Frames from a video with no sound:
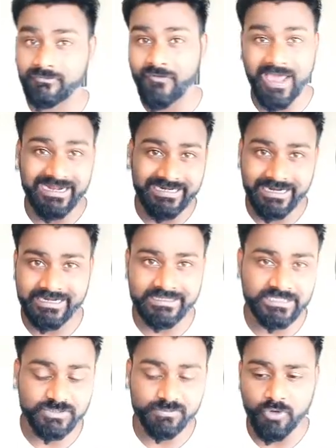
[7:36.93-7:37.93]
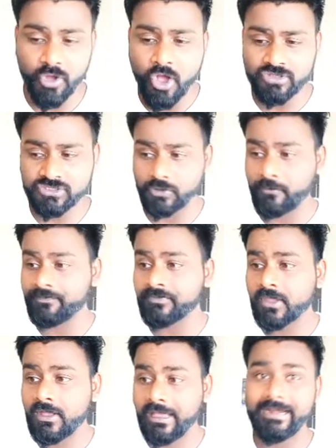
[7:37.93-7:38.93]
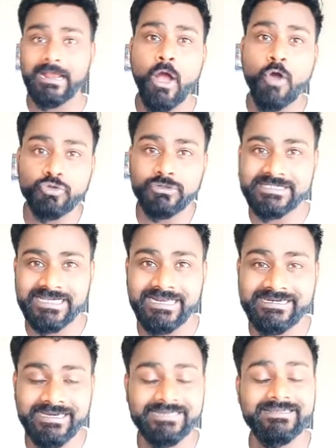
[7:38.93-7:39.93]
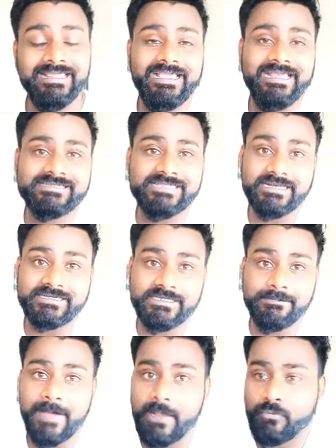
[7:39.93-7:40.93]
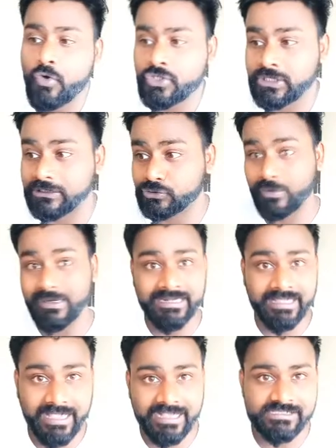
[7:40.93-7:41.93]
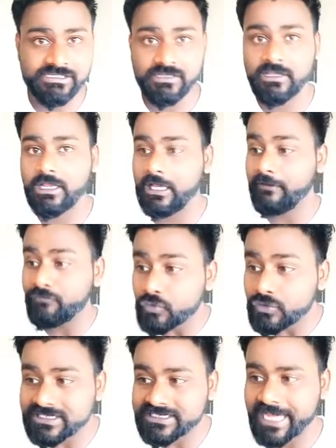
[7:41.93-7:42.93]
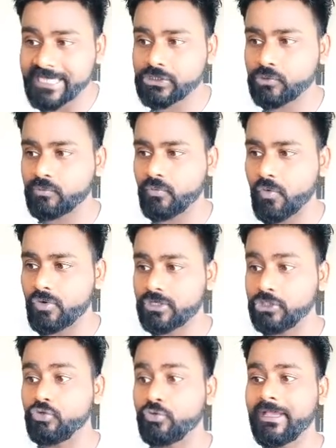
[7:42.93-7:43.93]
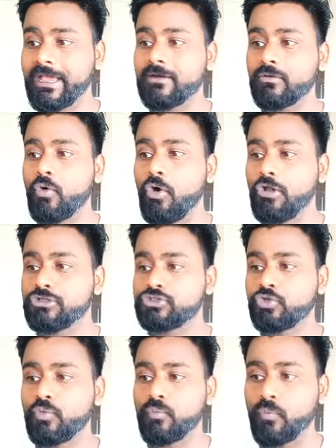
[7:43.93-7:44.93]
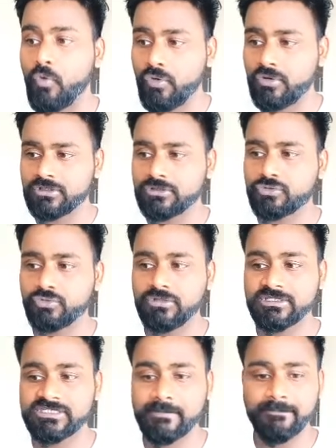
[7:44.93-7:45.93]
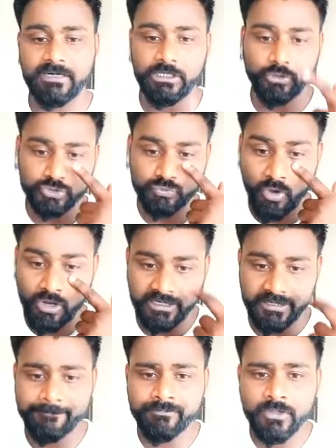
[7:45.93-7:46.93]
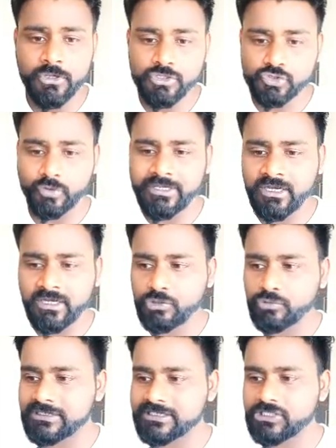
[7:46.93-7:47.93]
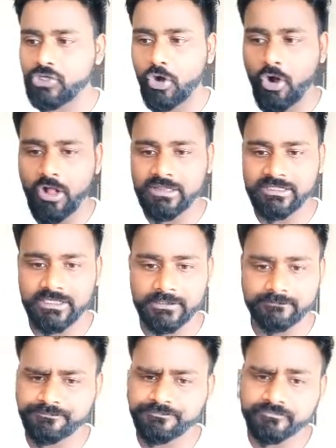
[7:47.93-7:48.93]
validating this block. So, and how do they select it? They get selected by voting. So in case if you decide to vote, you can also vote through the simple EOS wallet. So here you will see all the